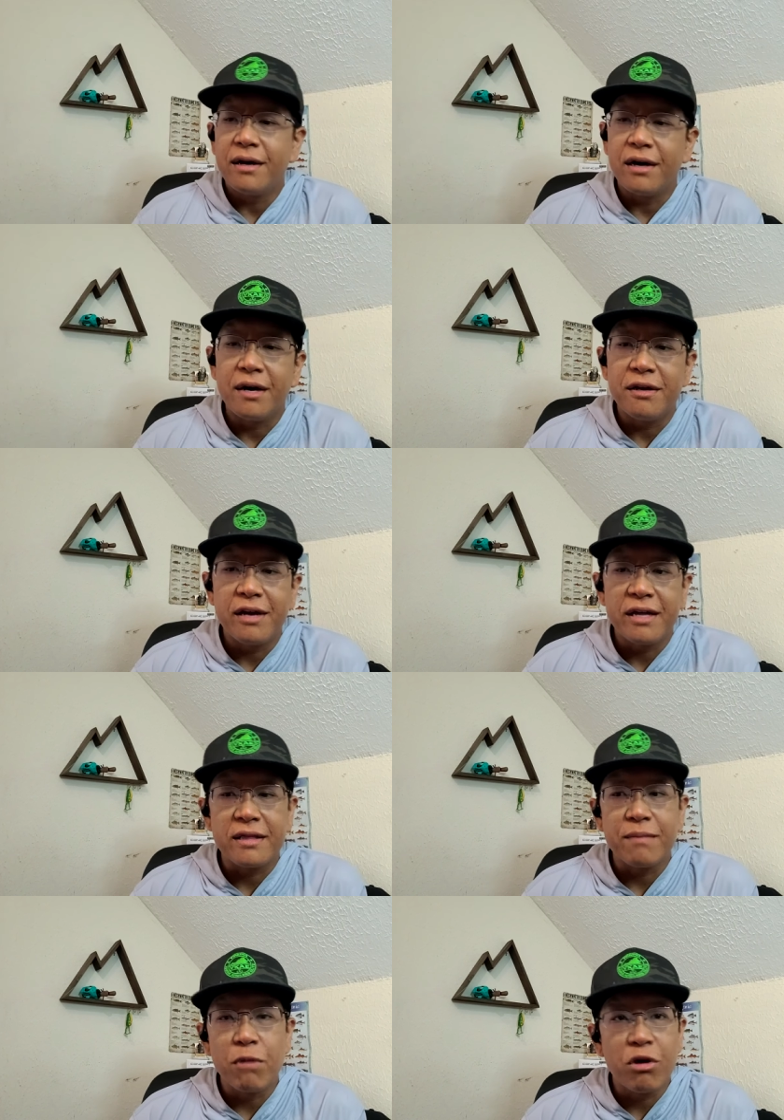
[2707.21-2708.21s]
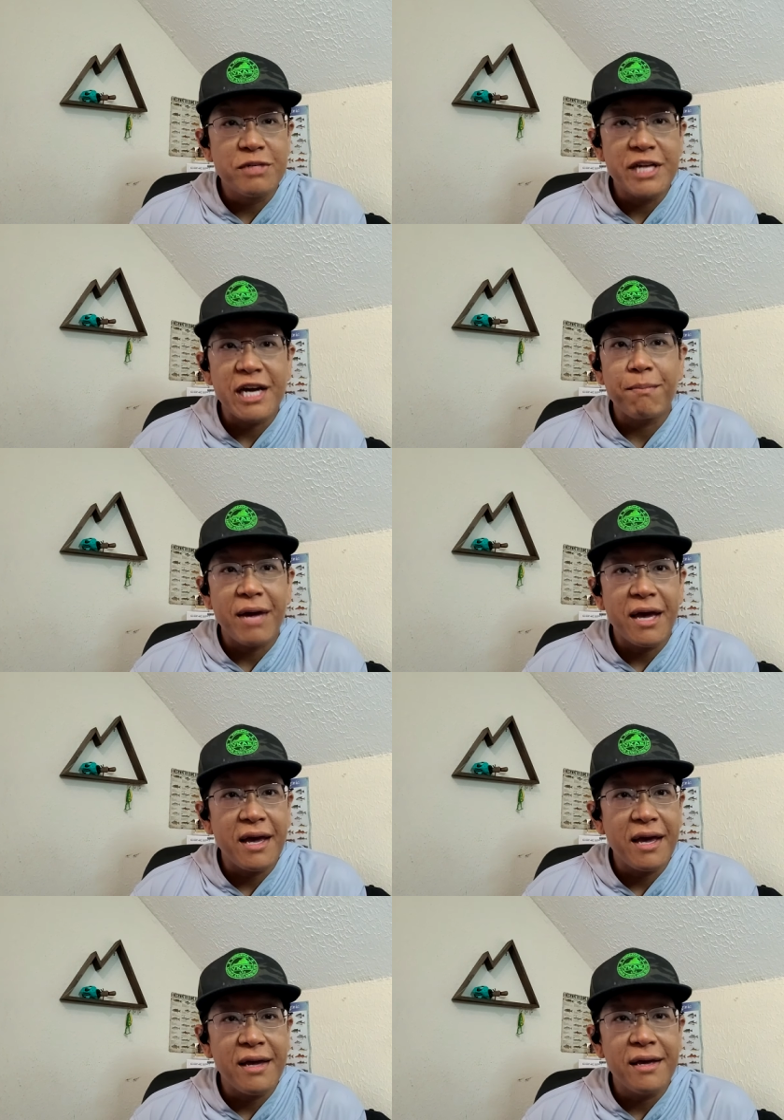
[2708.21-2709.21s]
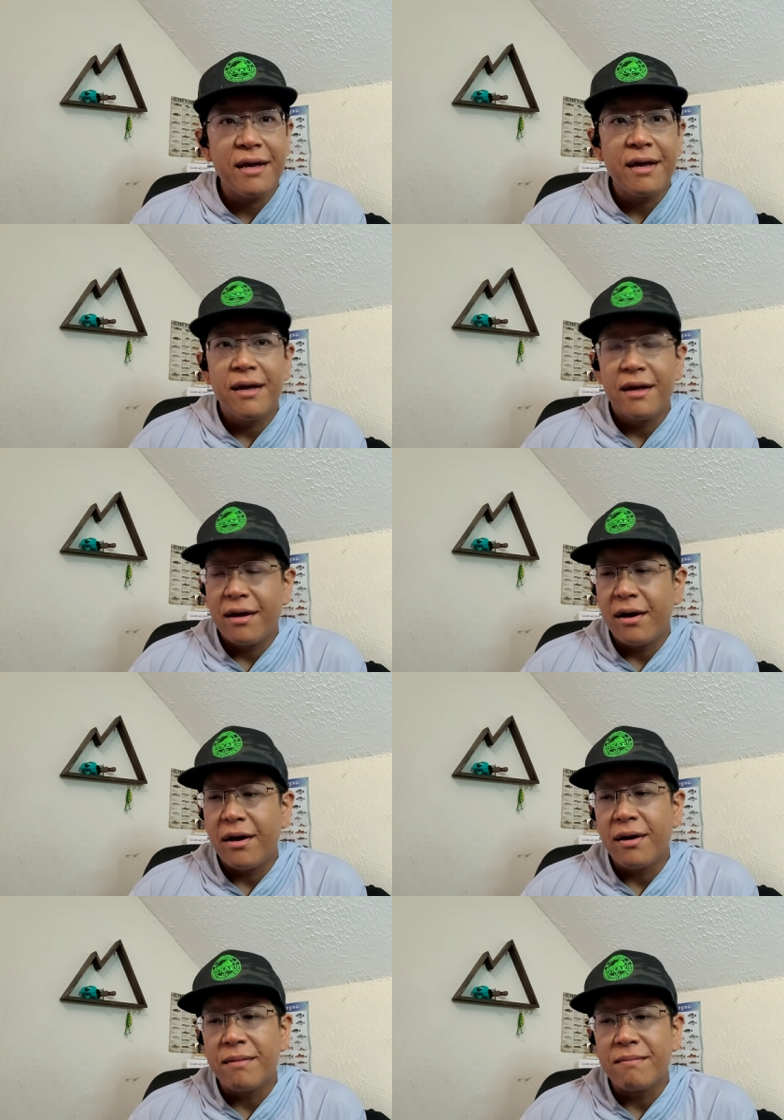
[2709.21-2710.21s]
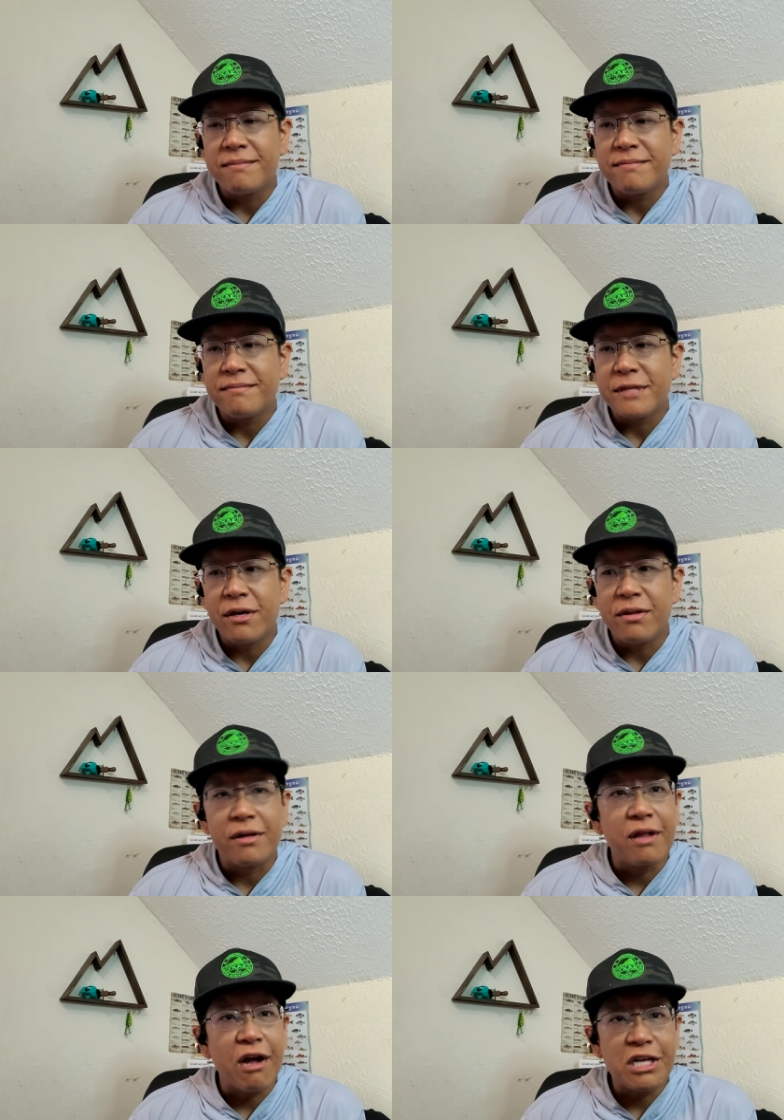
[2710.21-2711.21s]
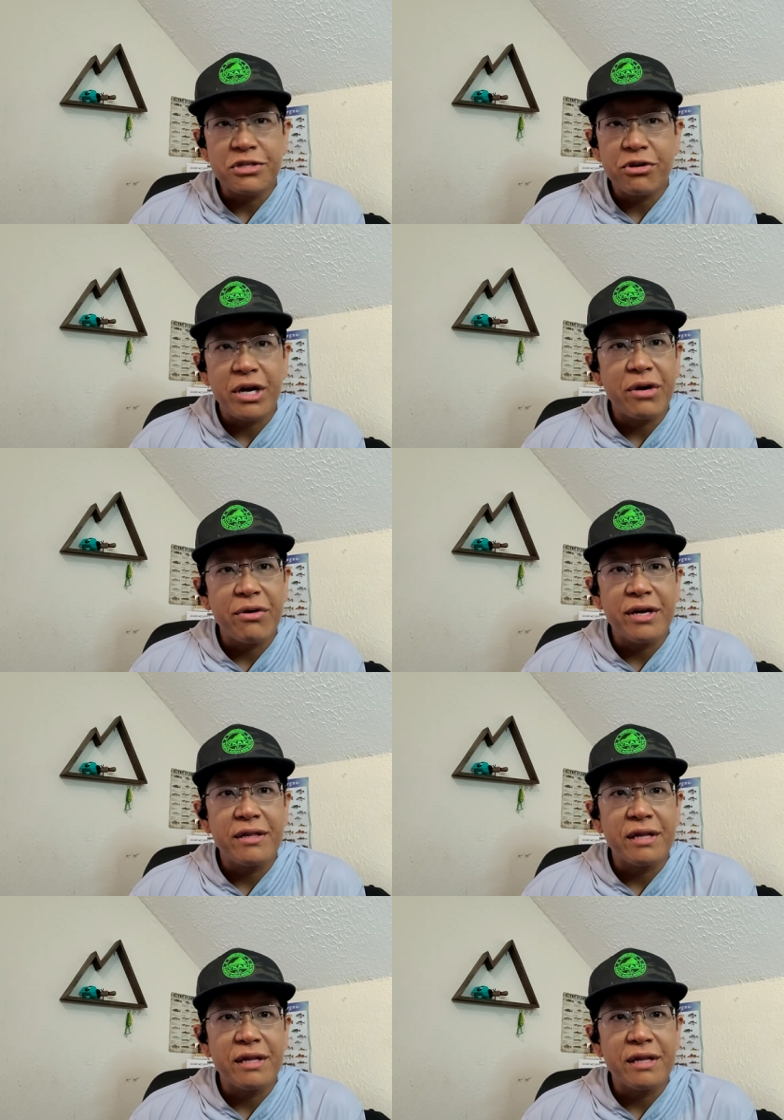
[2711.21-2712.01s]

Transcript: Uh, you got the Mojack Bay, um, you know, the Gloucester area.